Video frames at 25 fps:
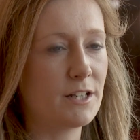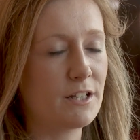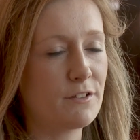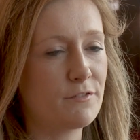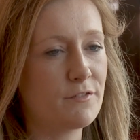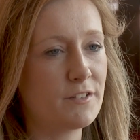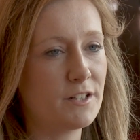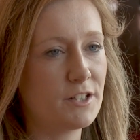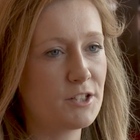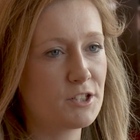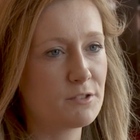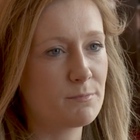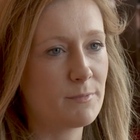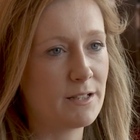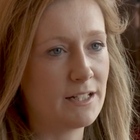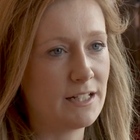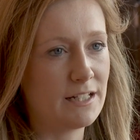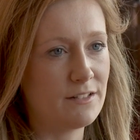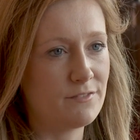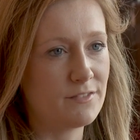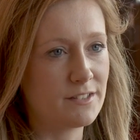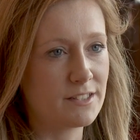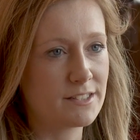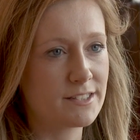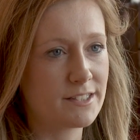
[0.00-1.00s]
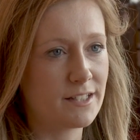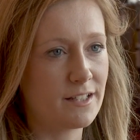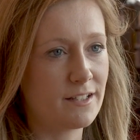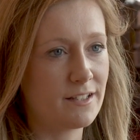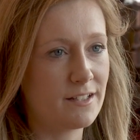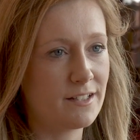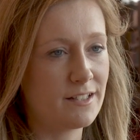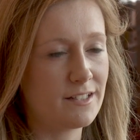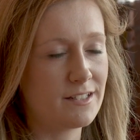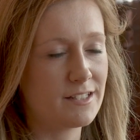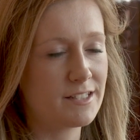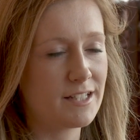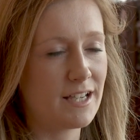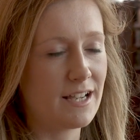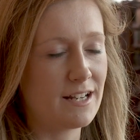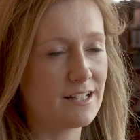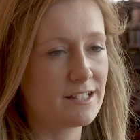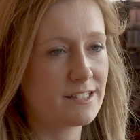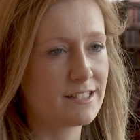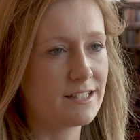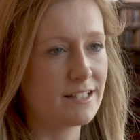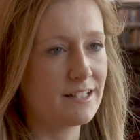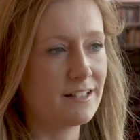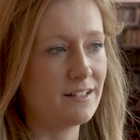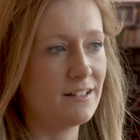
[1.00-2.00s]
when I finished my Leaving Cert in
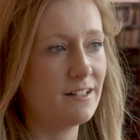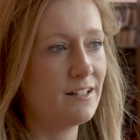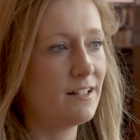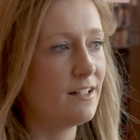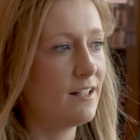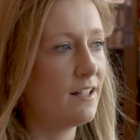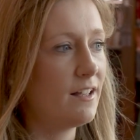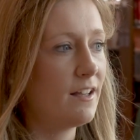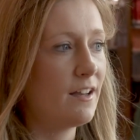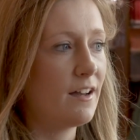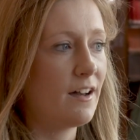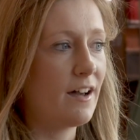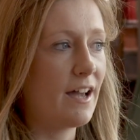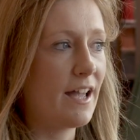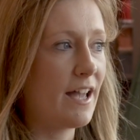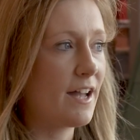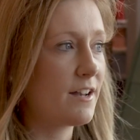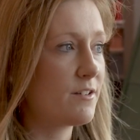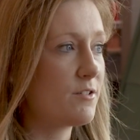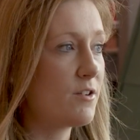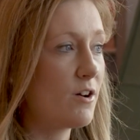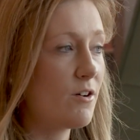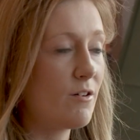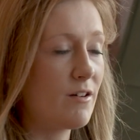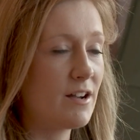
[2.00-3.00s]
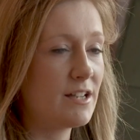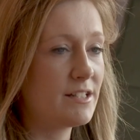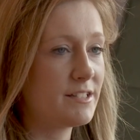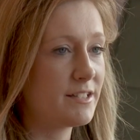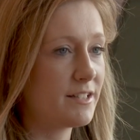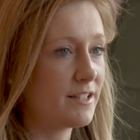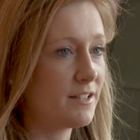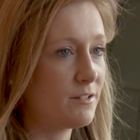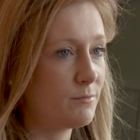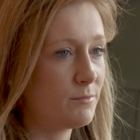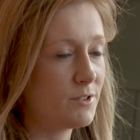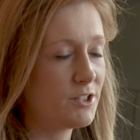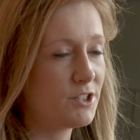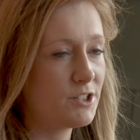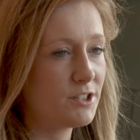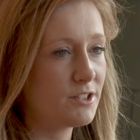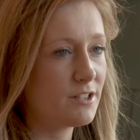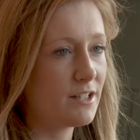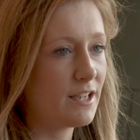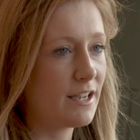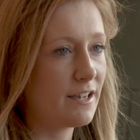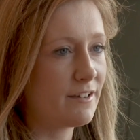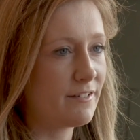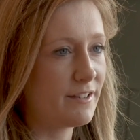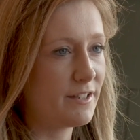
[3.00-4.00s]
Taylor's Hill, I had no idea
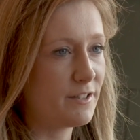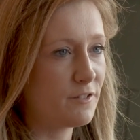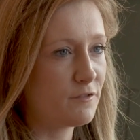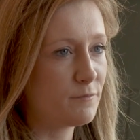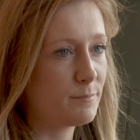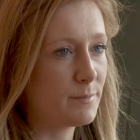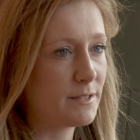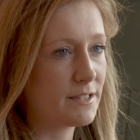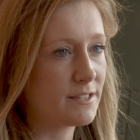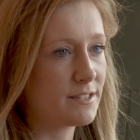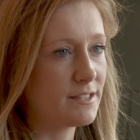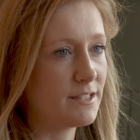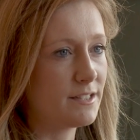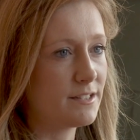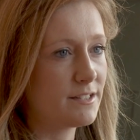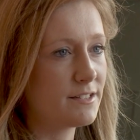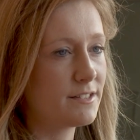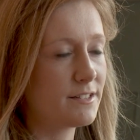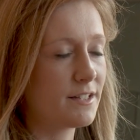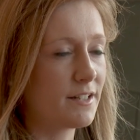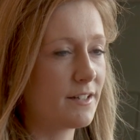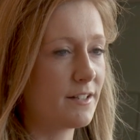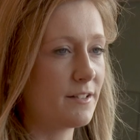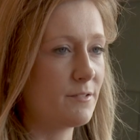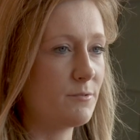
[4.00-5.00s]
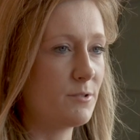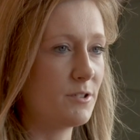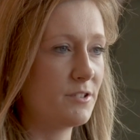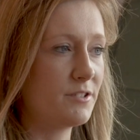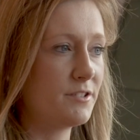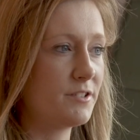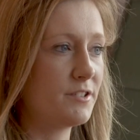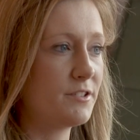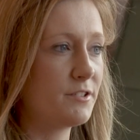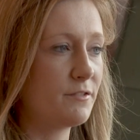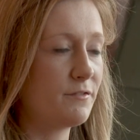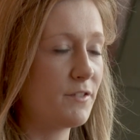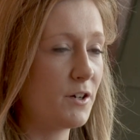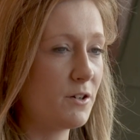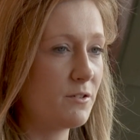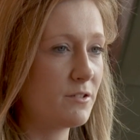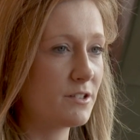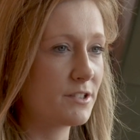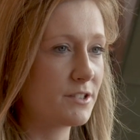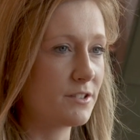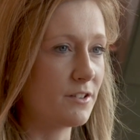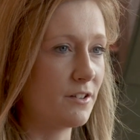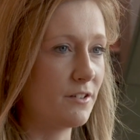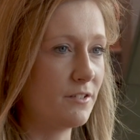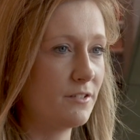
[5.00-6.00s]
which area of business that I wanted to
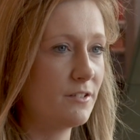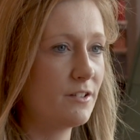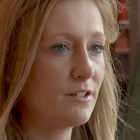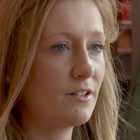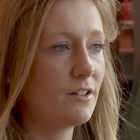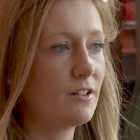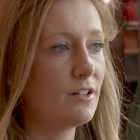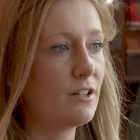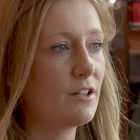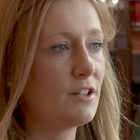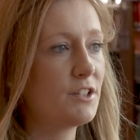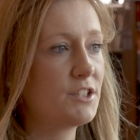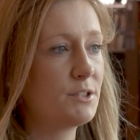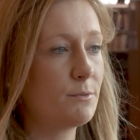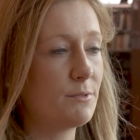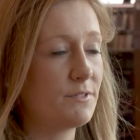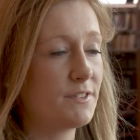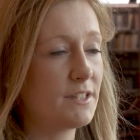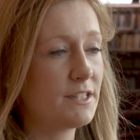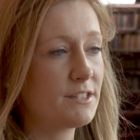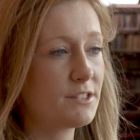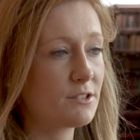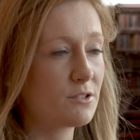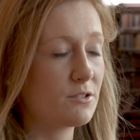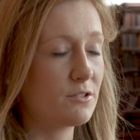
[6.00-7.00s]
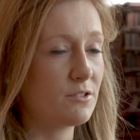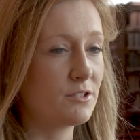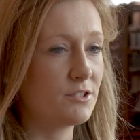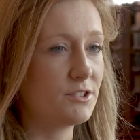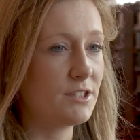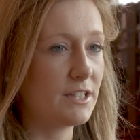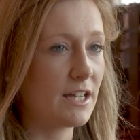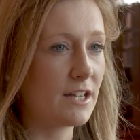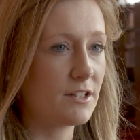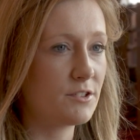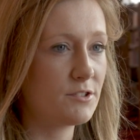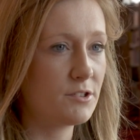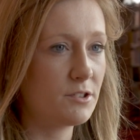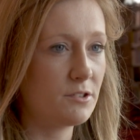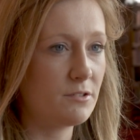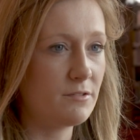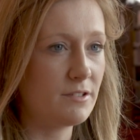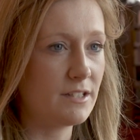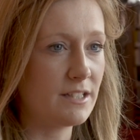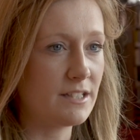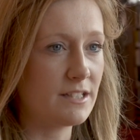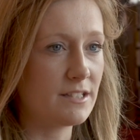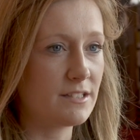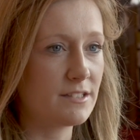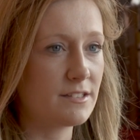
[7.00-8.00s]
focus on. So with this course, you get 2
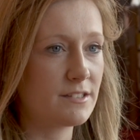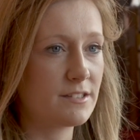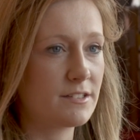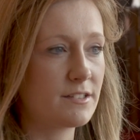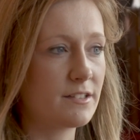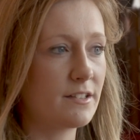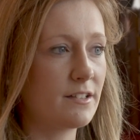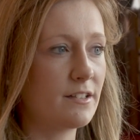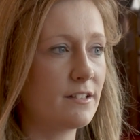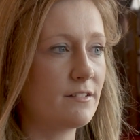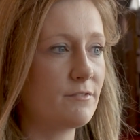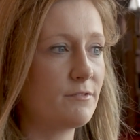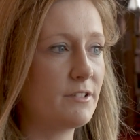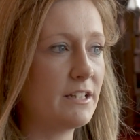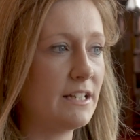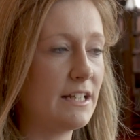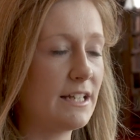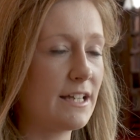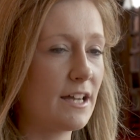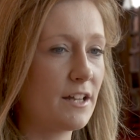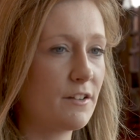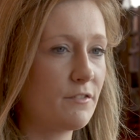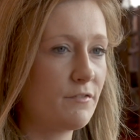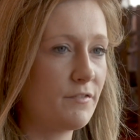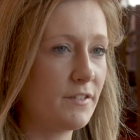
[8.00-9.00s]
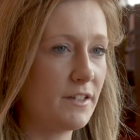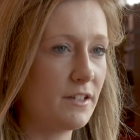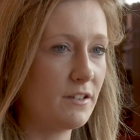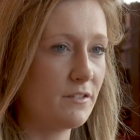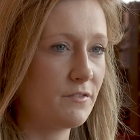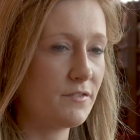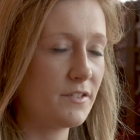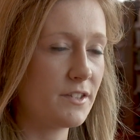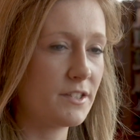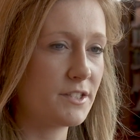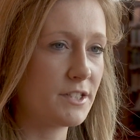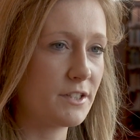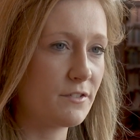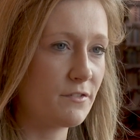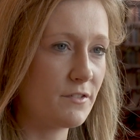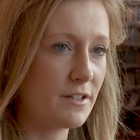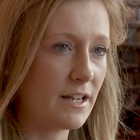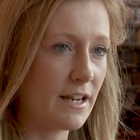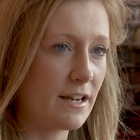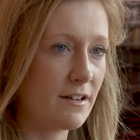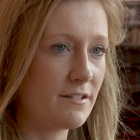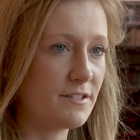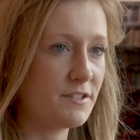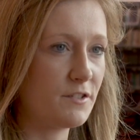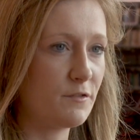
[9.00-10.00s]
years to really get a feel for the
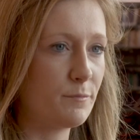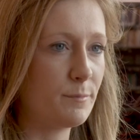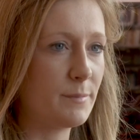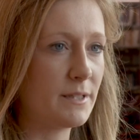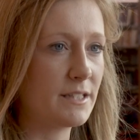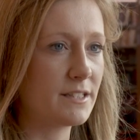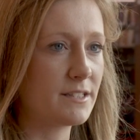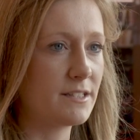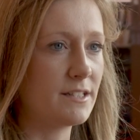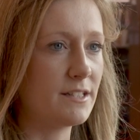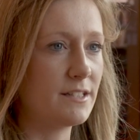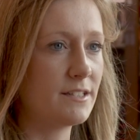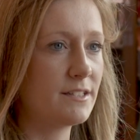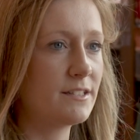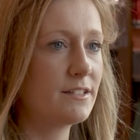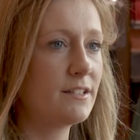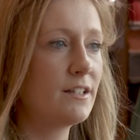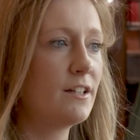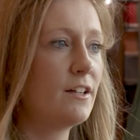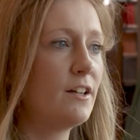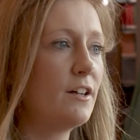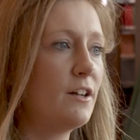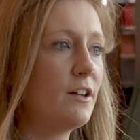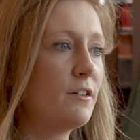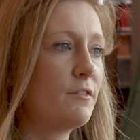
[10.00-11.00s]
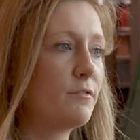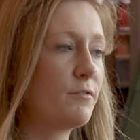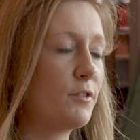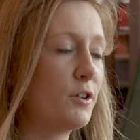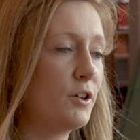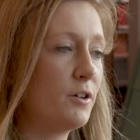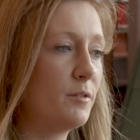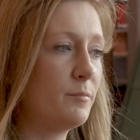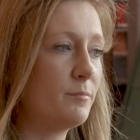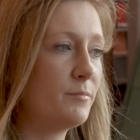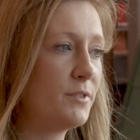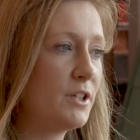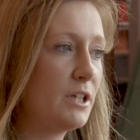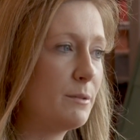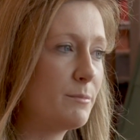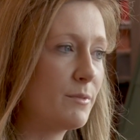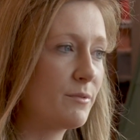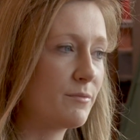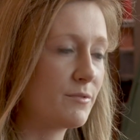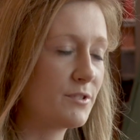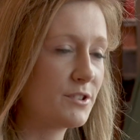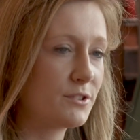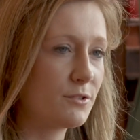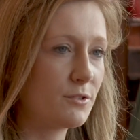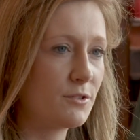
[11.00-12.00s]
different areas of business, from
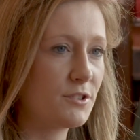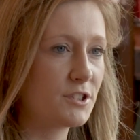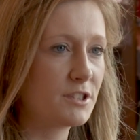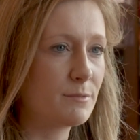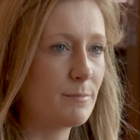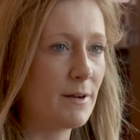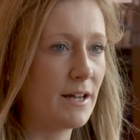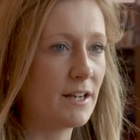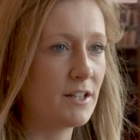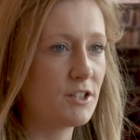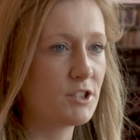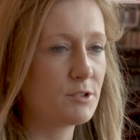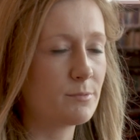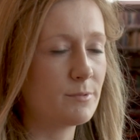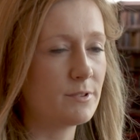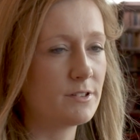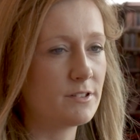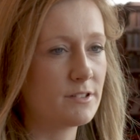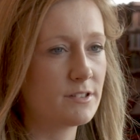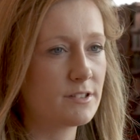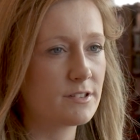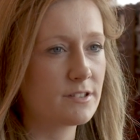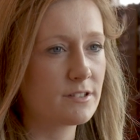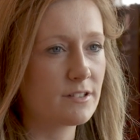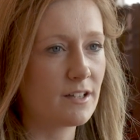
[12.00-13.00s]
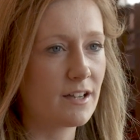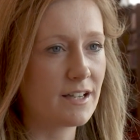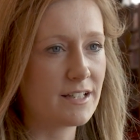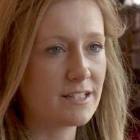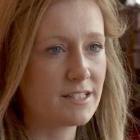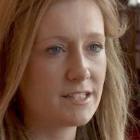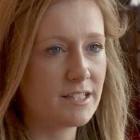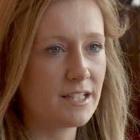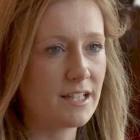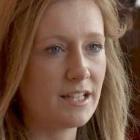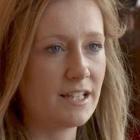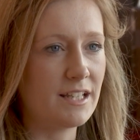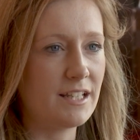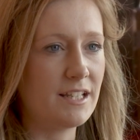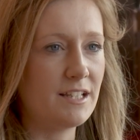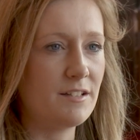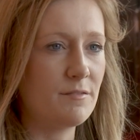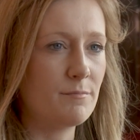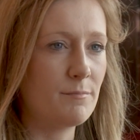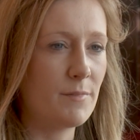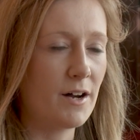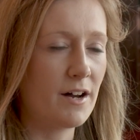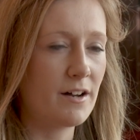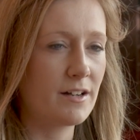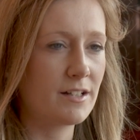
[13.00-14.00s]
human resource management,
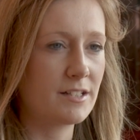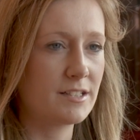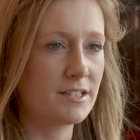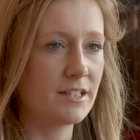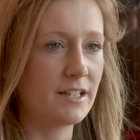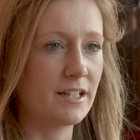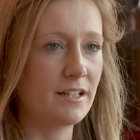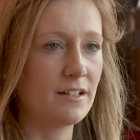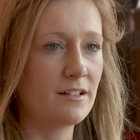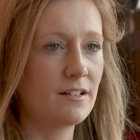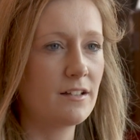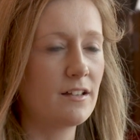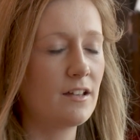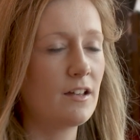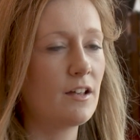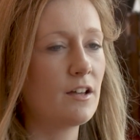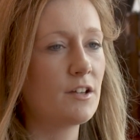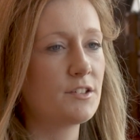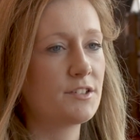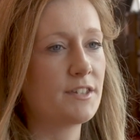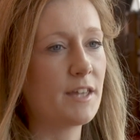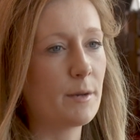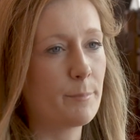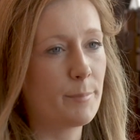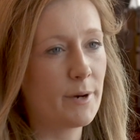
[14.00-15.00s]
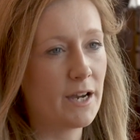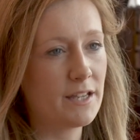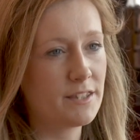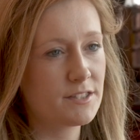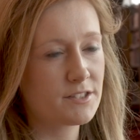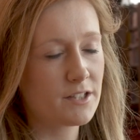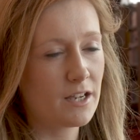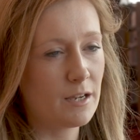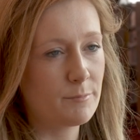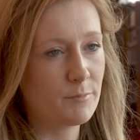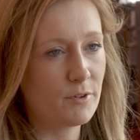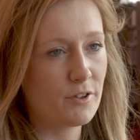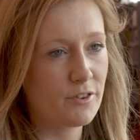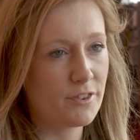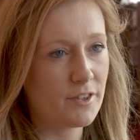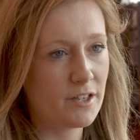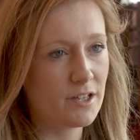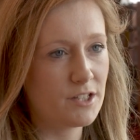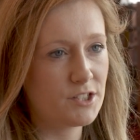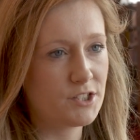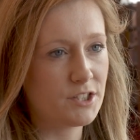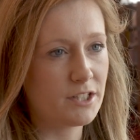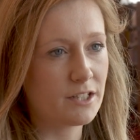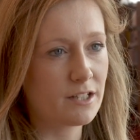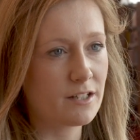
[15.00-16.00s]
IT, marketing, so that by the time your
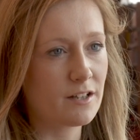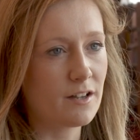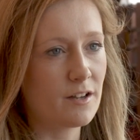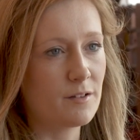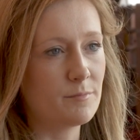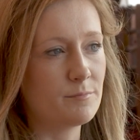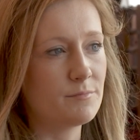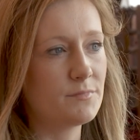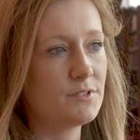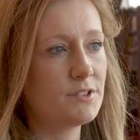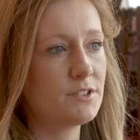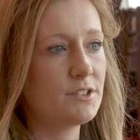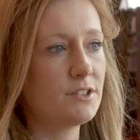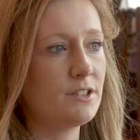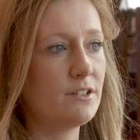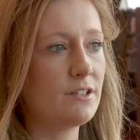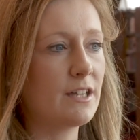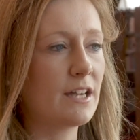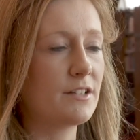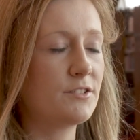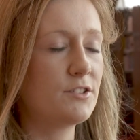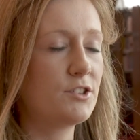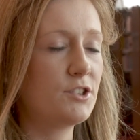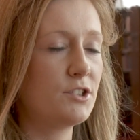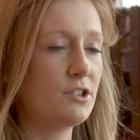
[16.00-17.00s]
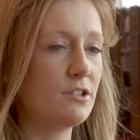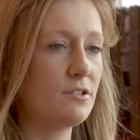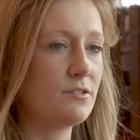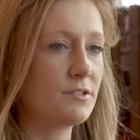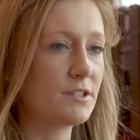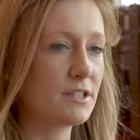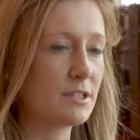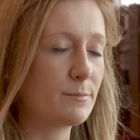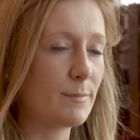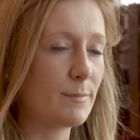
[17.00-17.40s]
third year comes, you get to choose to